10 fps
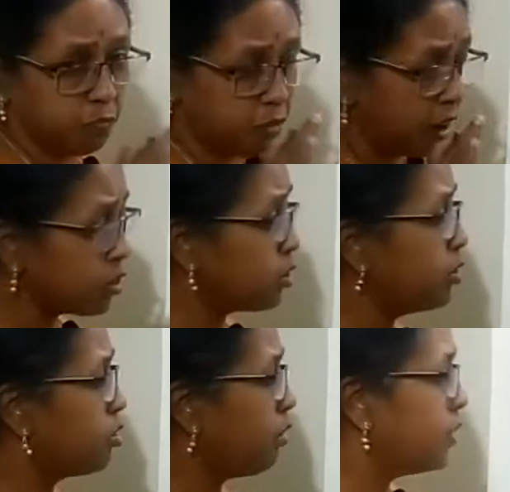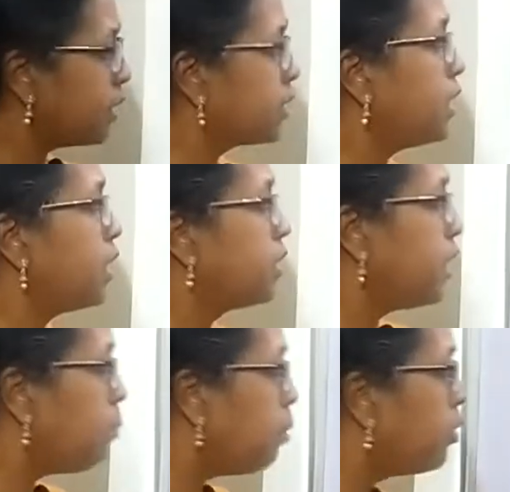functions of the state.
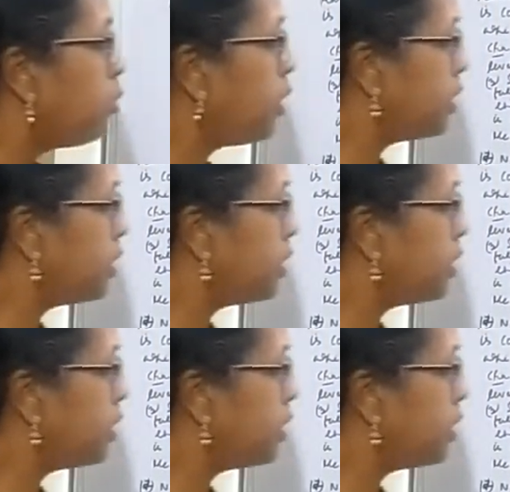Number